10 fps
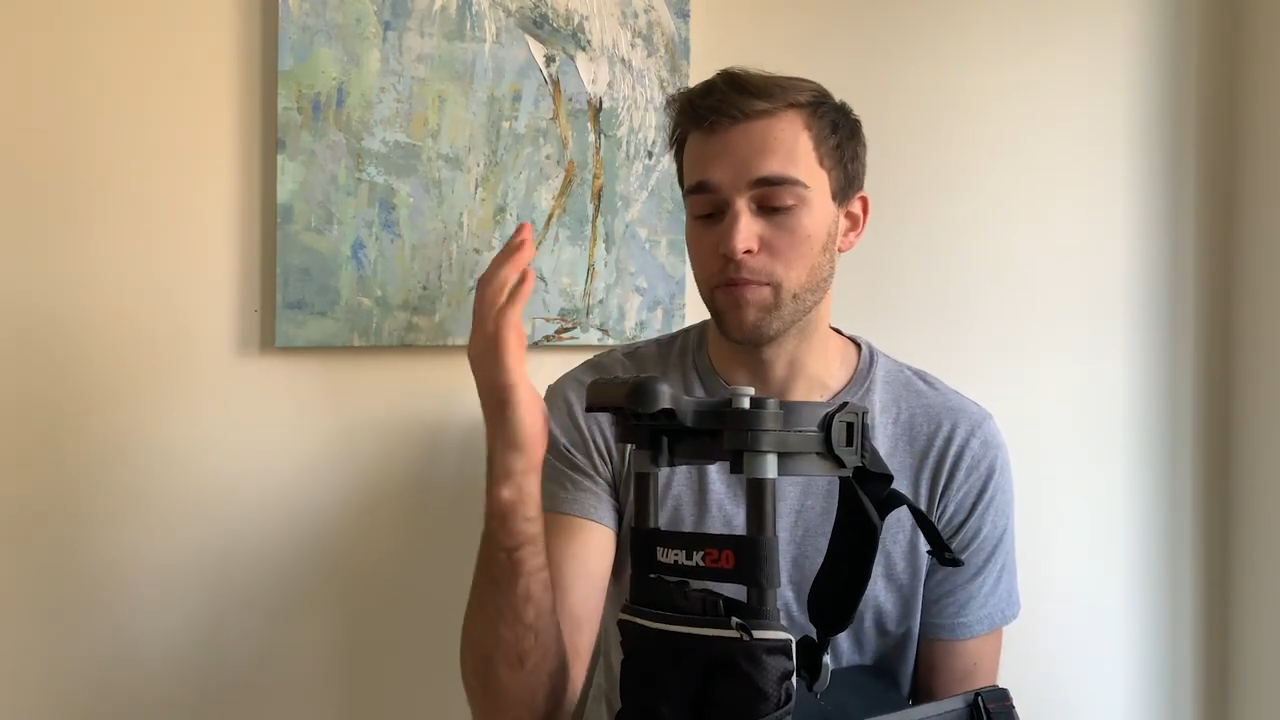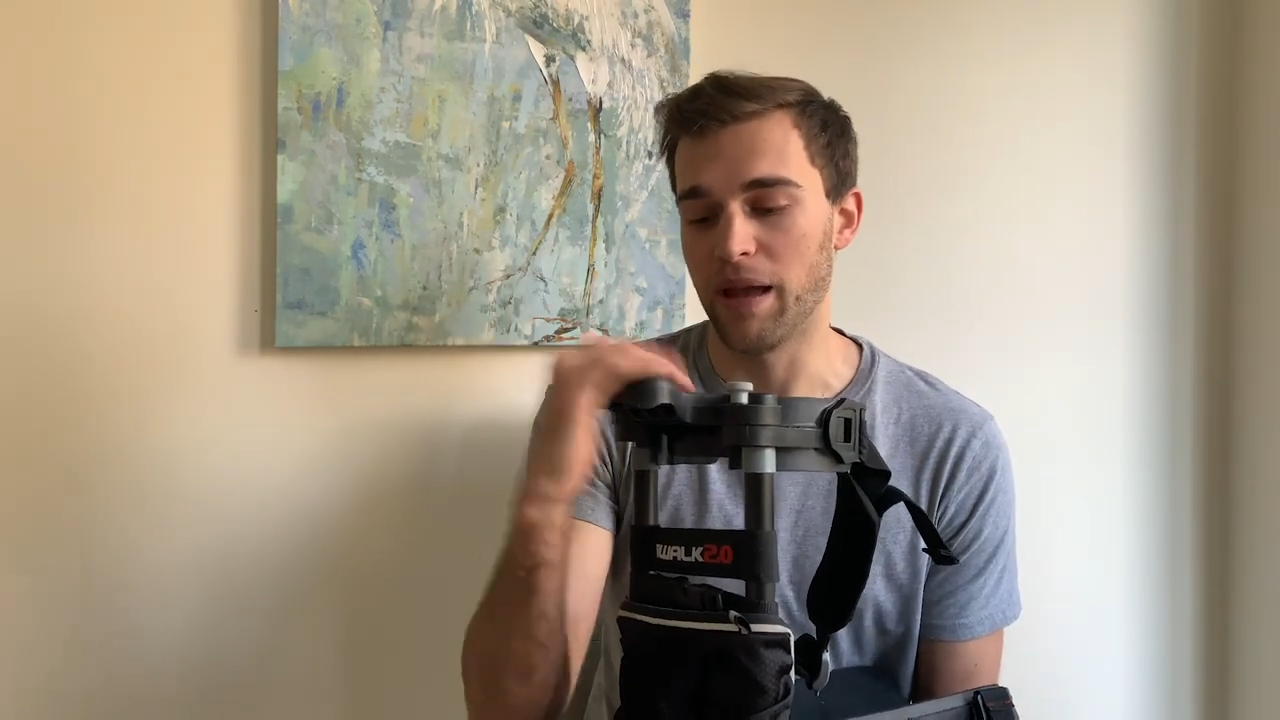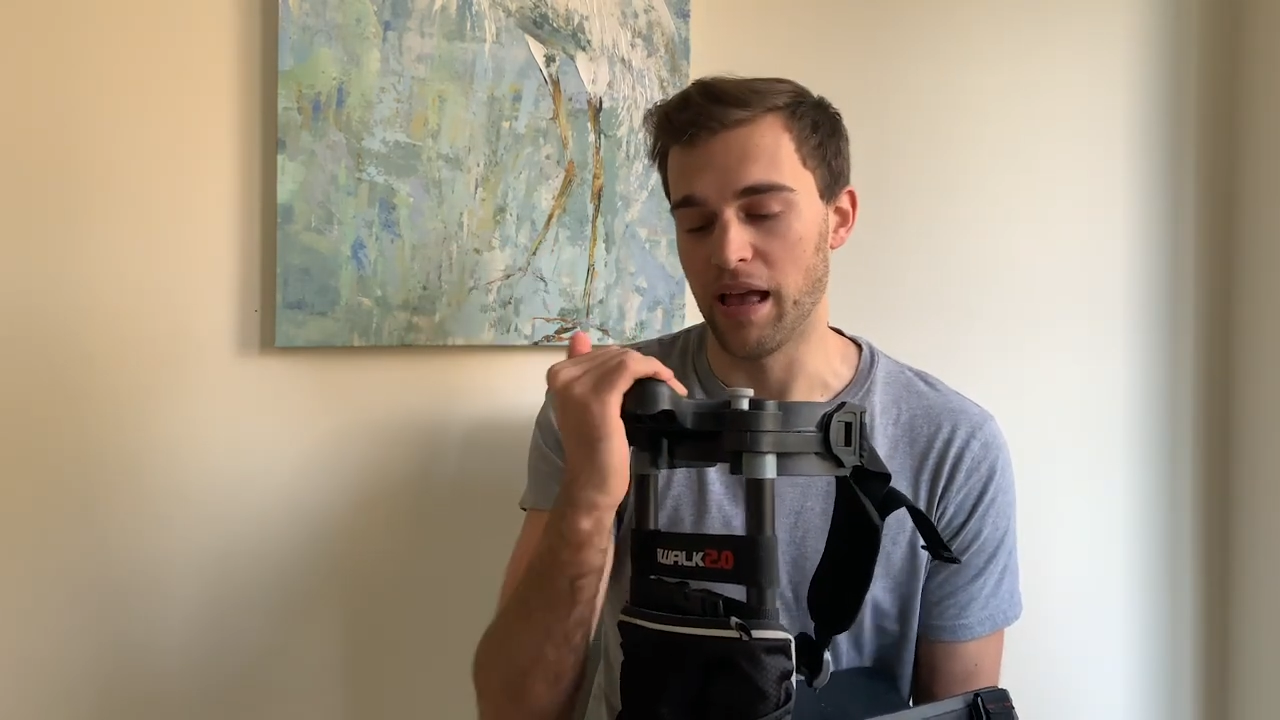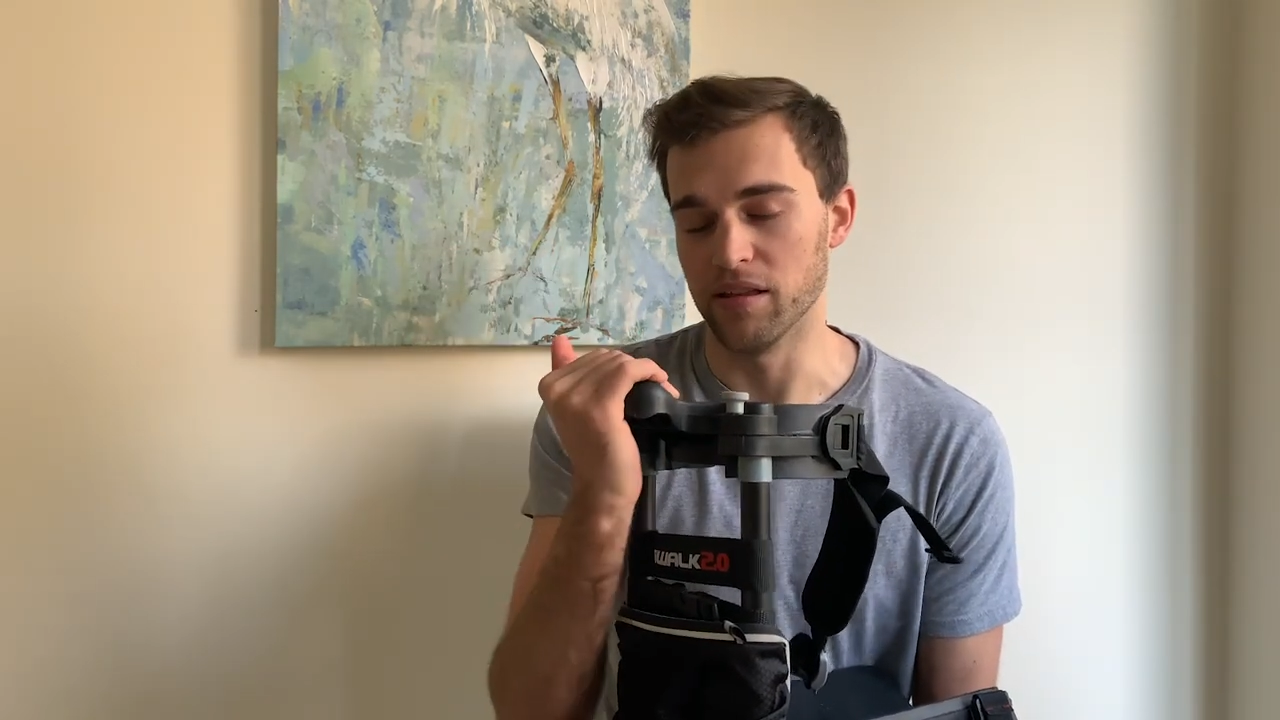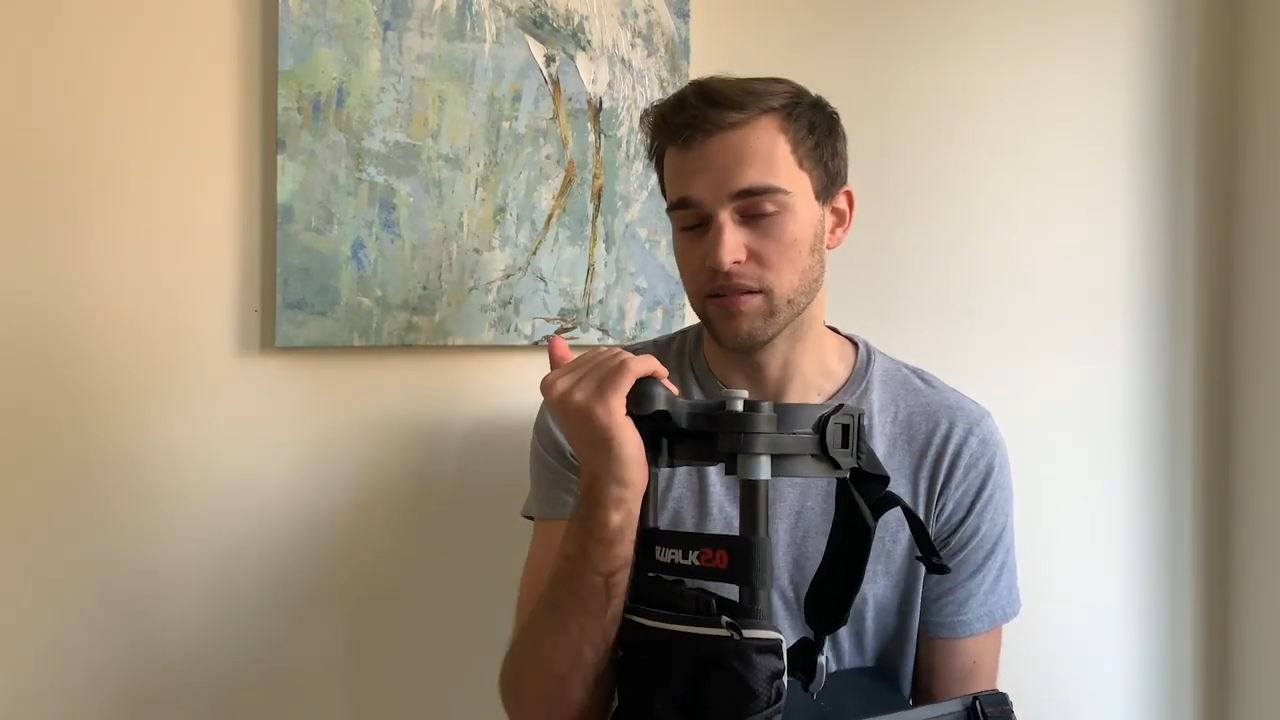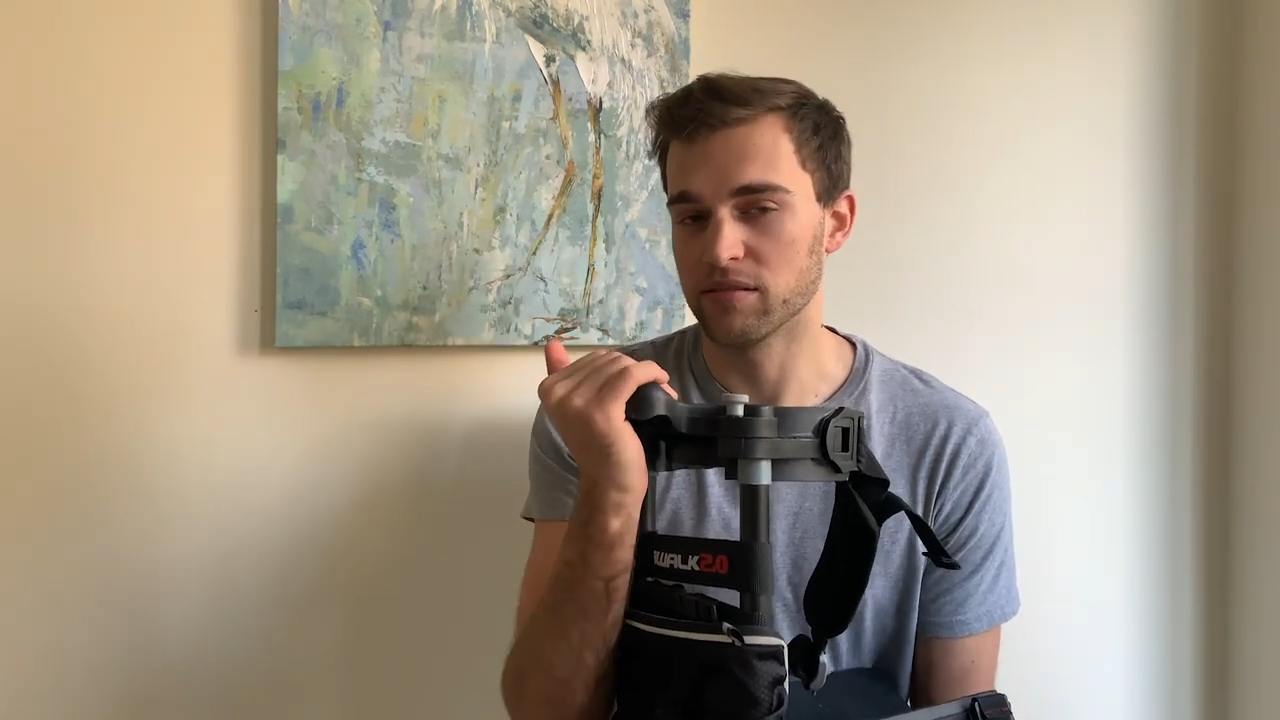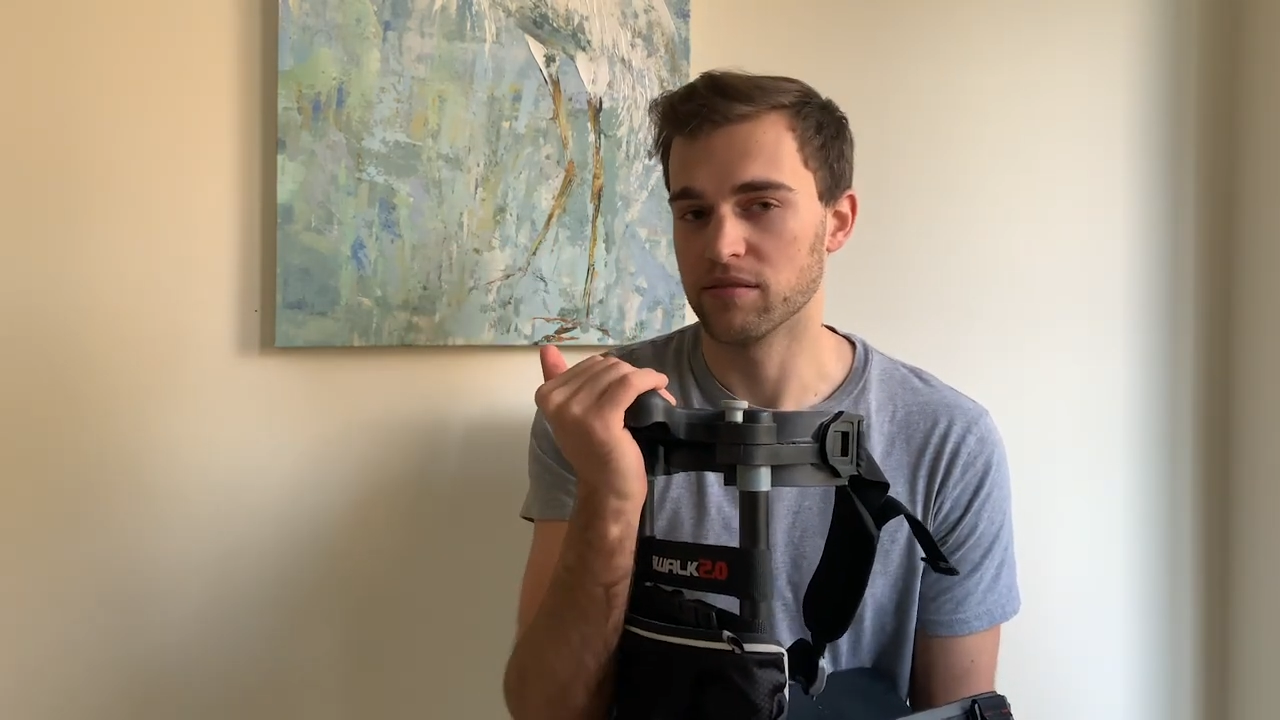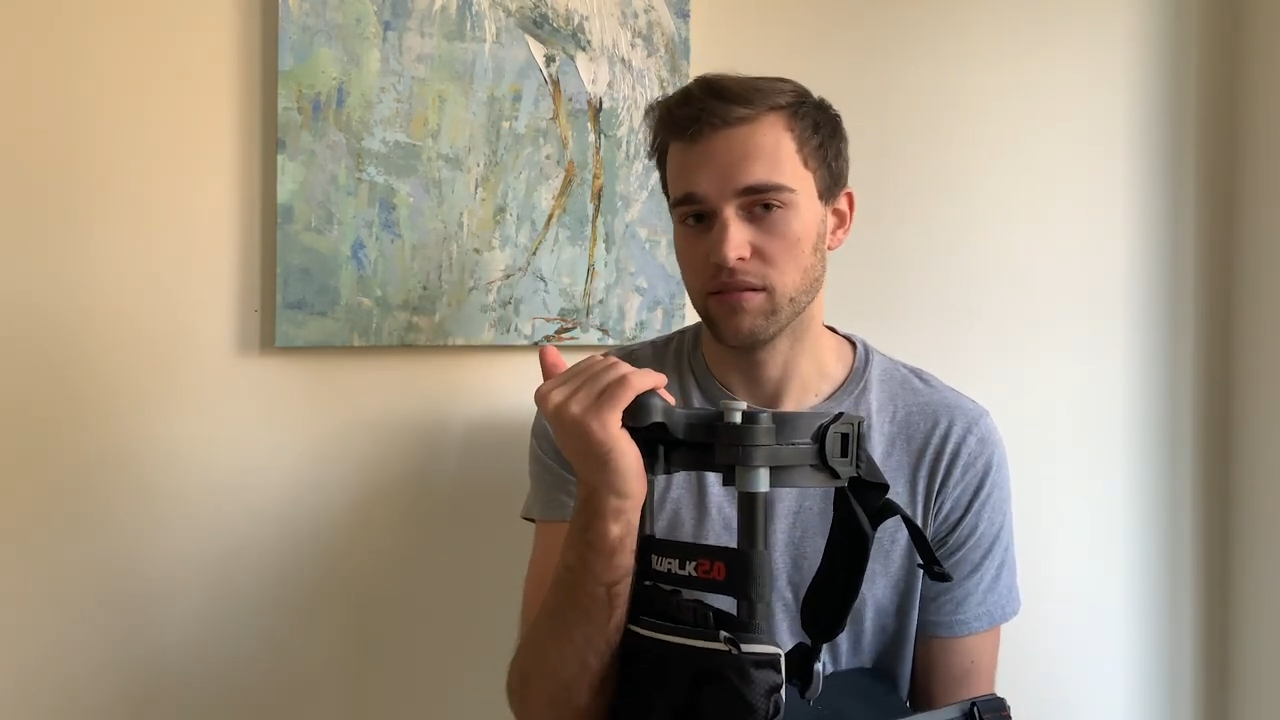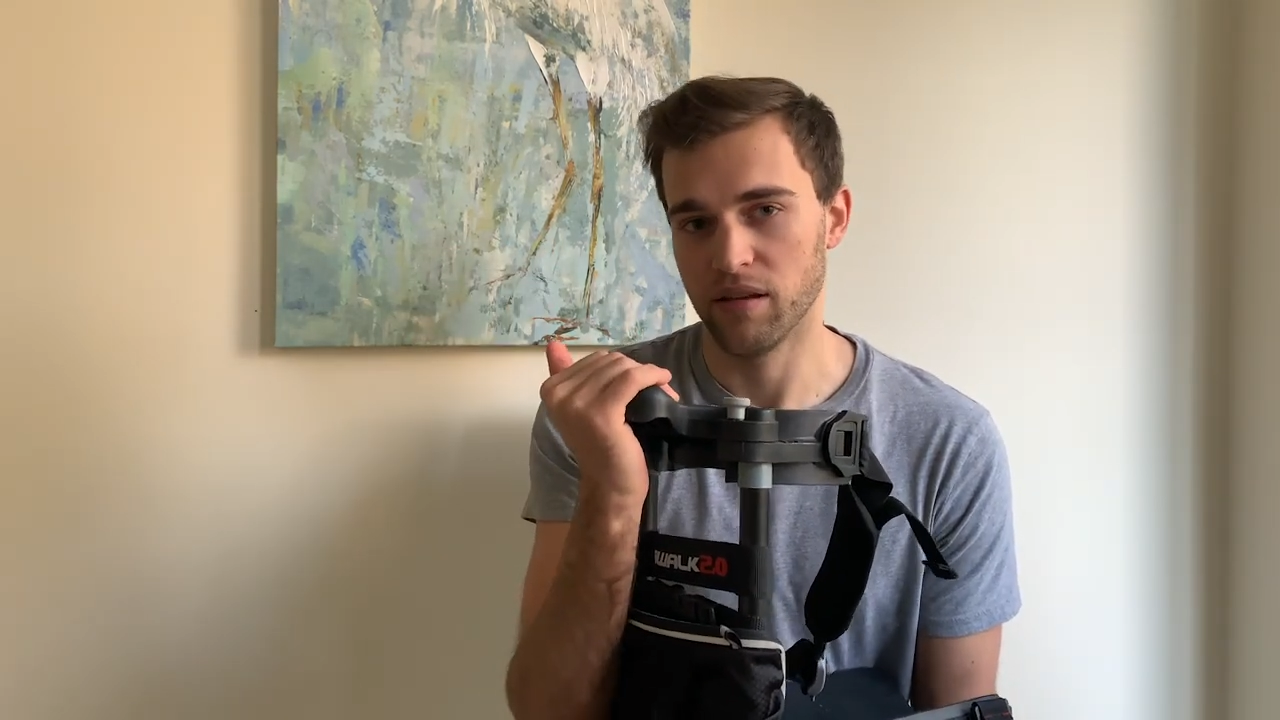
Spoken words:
balance.